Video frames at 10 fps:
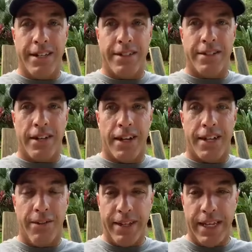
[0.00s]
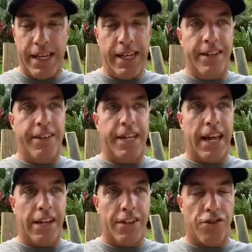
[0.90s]
It's uh, definitely easy to
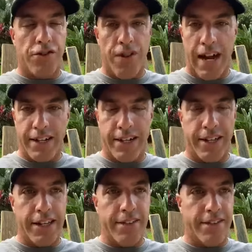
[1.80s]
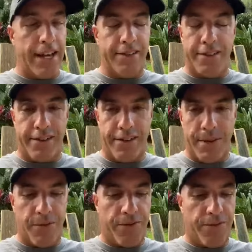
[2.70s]
get distracted these days, it
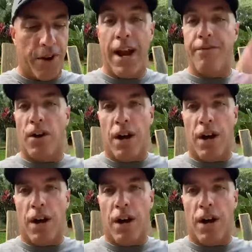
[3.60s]
seems, for every,